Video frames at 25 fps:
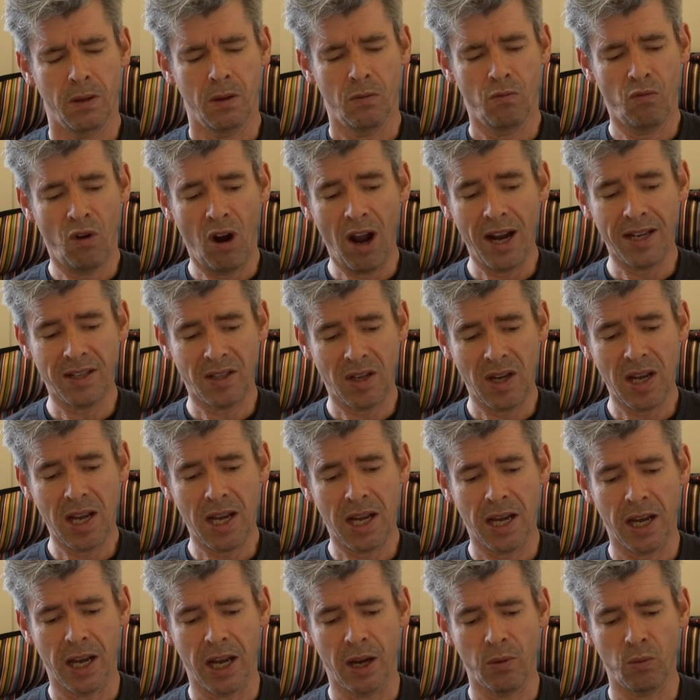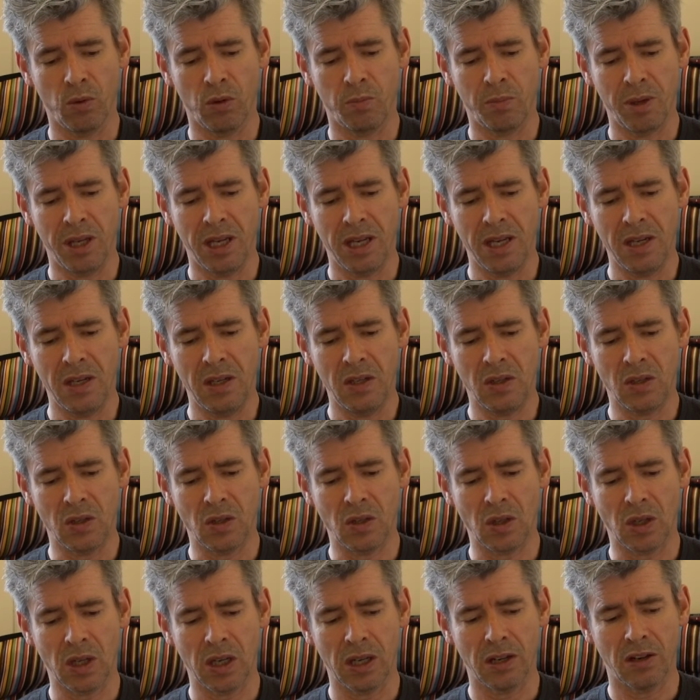"Right here. It would be easy
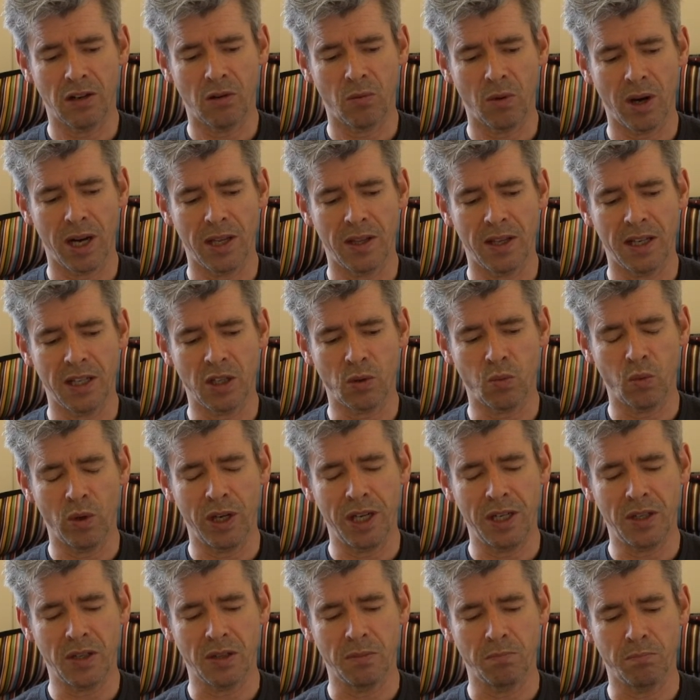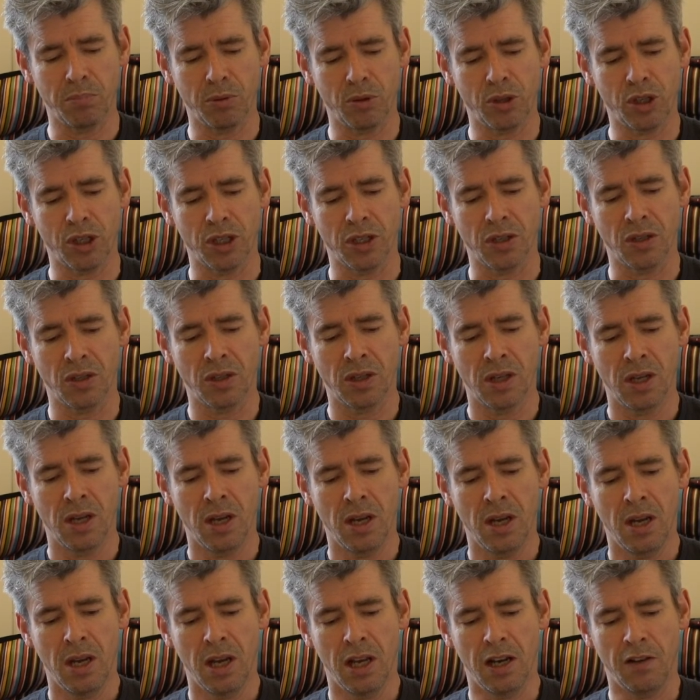to clear away these weeds and bushes,
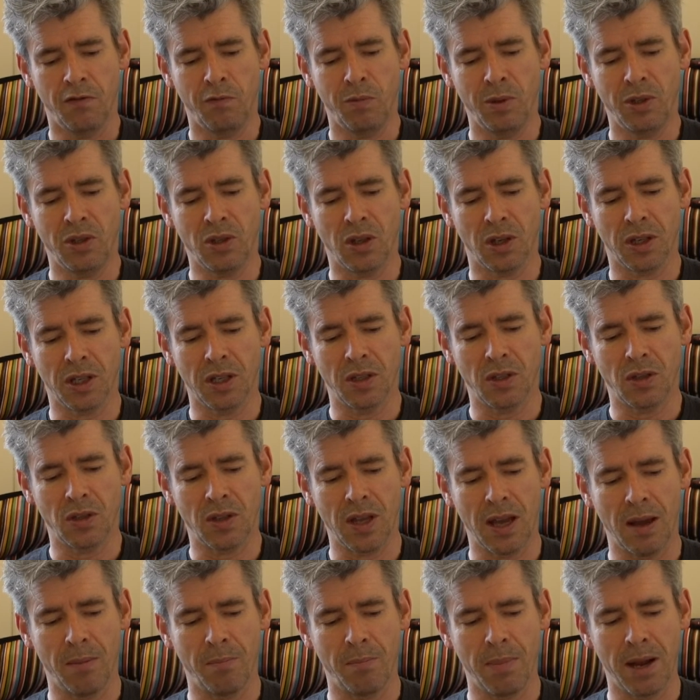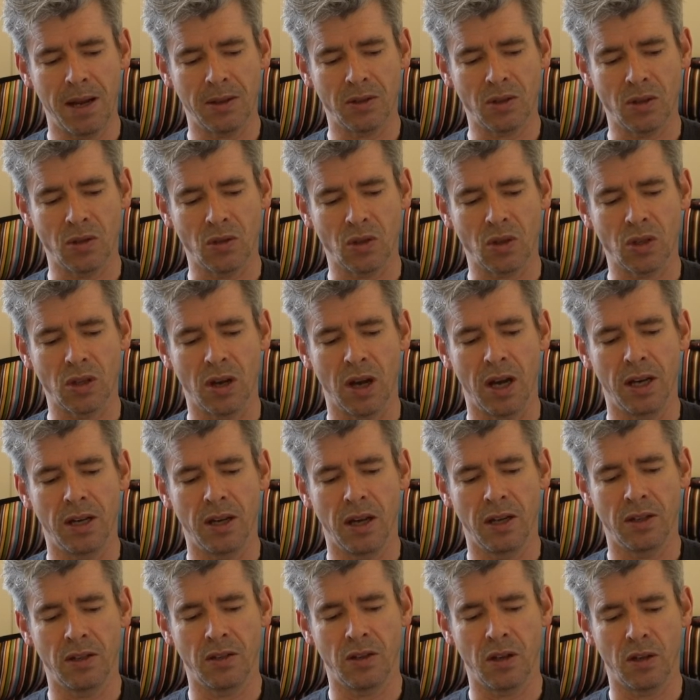and if we dug into that mountainside
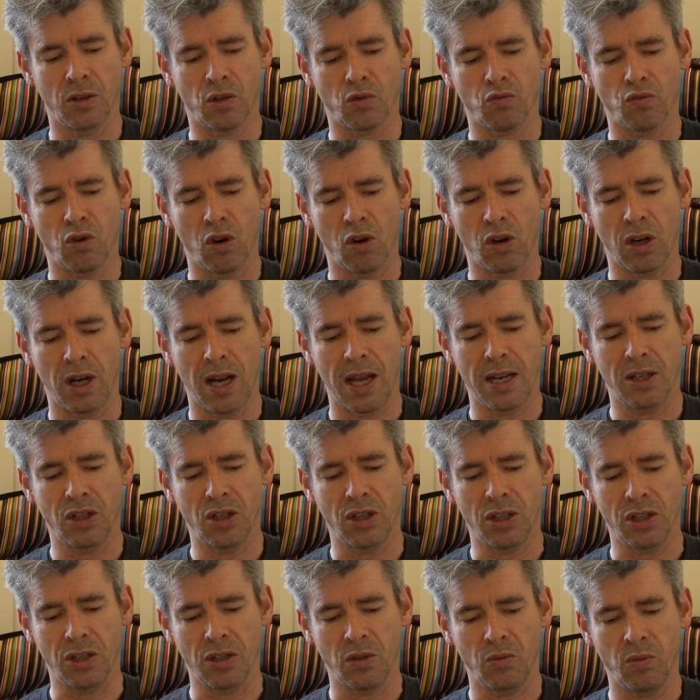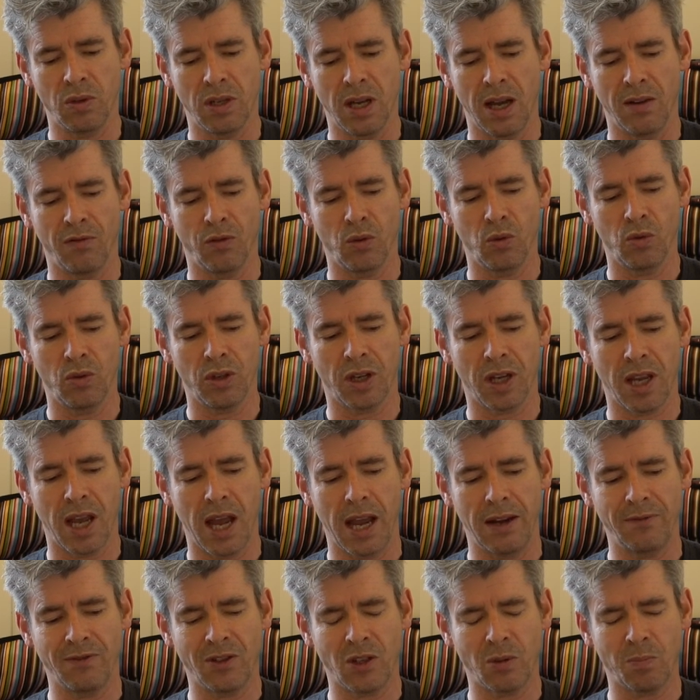under those rock ledges, we'd have all the
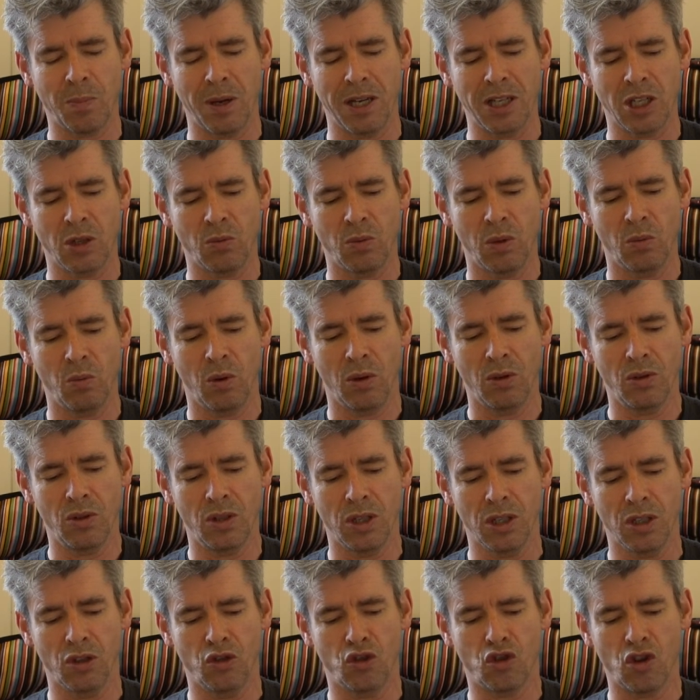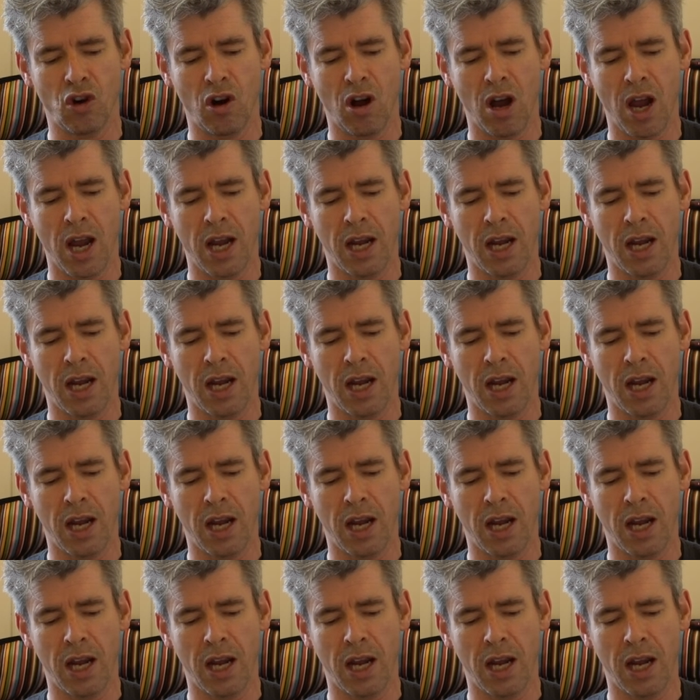cave space we wanted, dry